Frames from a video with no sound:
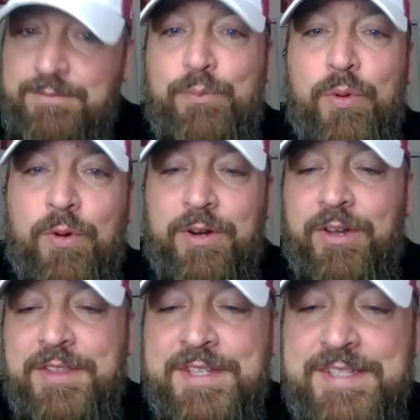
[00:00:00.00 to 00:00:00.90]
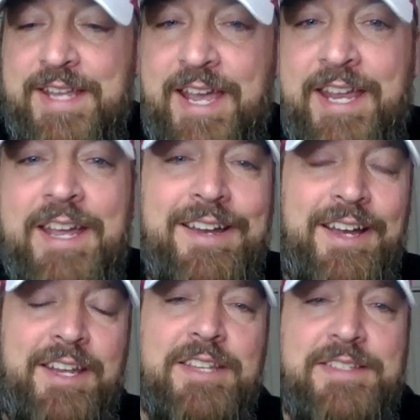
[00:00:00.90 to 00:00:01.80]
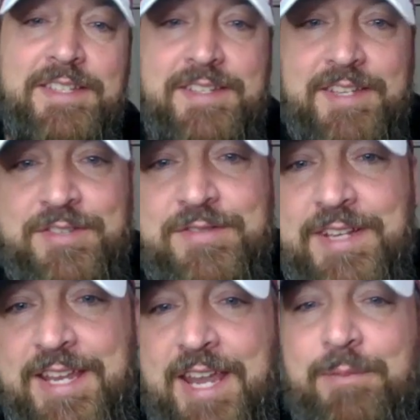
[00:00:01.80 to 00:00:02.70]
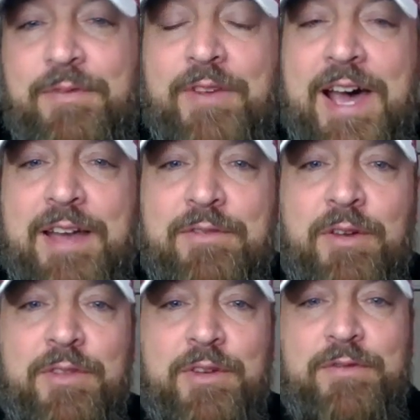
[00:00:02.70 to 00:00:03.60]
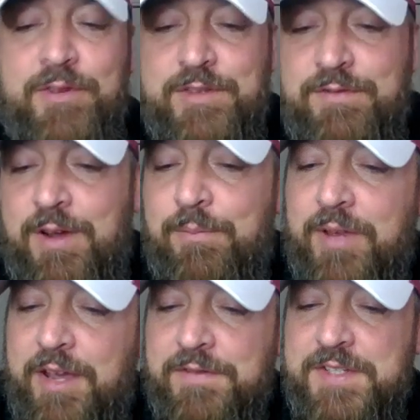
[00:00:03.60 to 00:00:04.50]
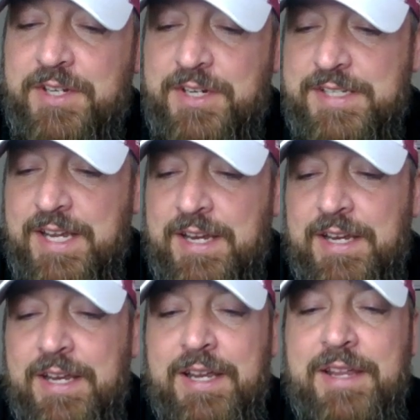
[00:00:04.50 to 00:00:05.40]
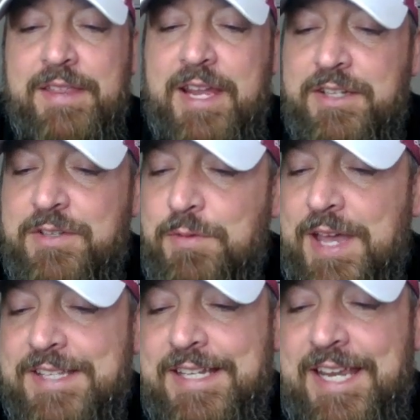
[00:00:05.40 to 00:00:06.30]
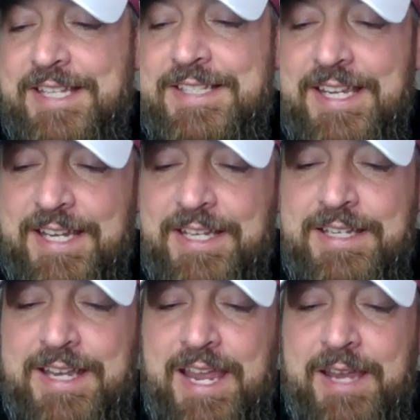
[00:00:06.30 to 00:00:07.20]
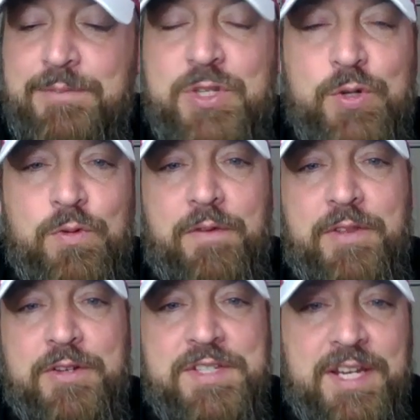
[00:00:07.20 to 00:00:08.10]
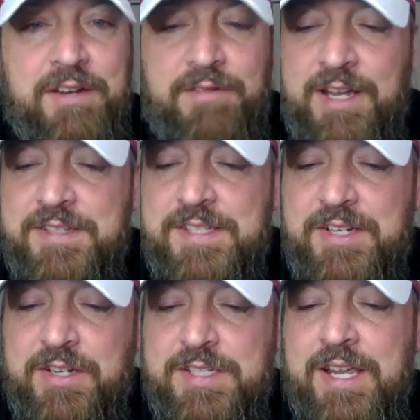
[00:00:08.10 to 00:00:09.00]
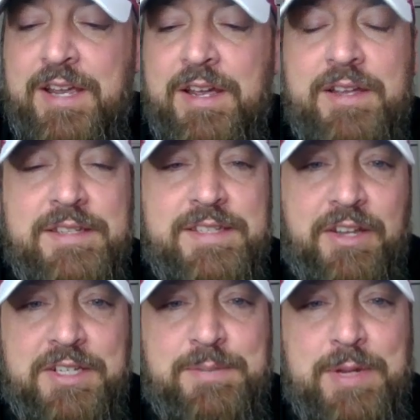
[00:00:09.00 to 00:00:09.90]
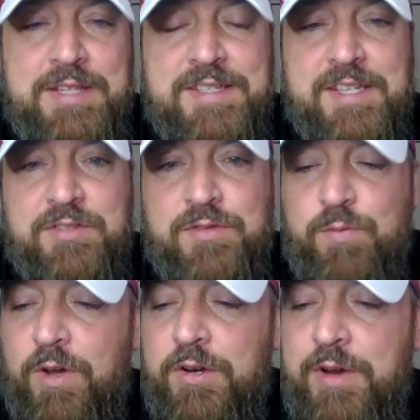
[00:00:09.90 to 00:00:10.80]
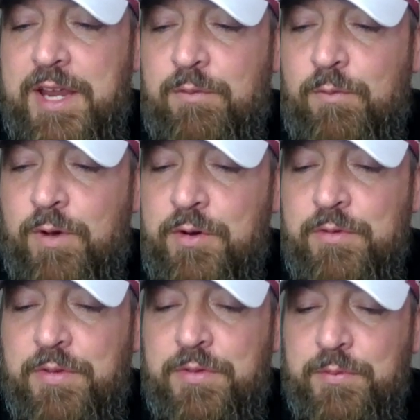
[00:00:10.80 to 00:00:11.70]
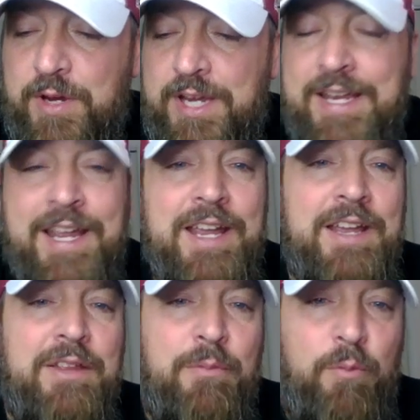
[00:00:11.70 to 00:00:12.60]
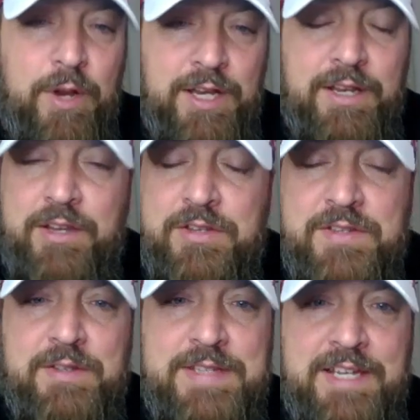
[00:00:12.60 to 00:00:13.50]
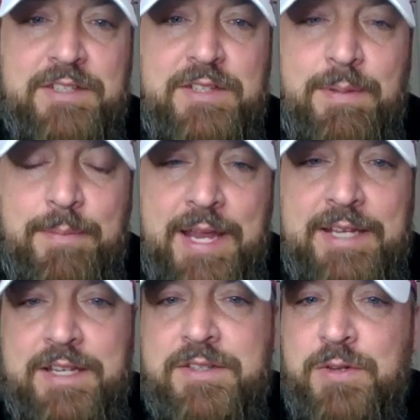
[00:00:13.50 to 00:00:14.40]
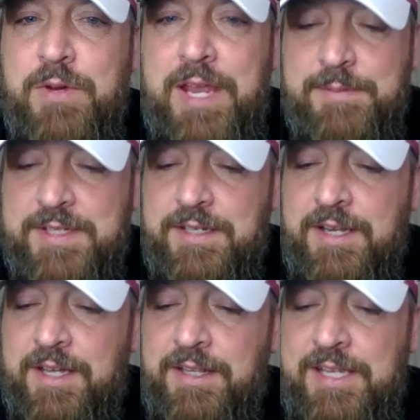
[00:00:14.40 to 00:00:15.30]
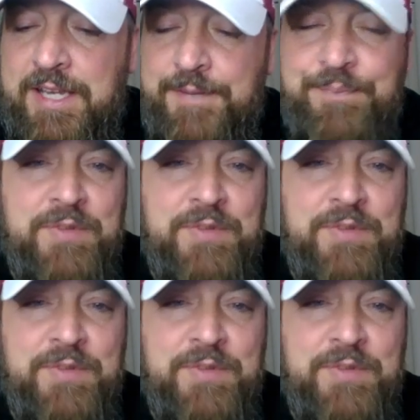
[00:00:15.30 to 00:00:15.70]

born on this day against the Sixers in Game 5 of their first-round playoff series. Then in 2018, Game 2 of their second-round series, Celtics beat the Sixers 108-103, winning to take a commanding 2-0 lead.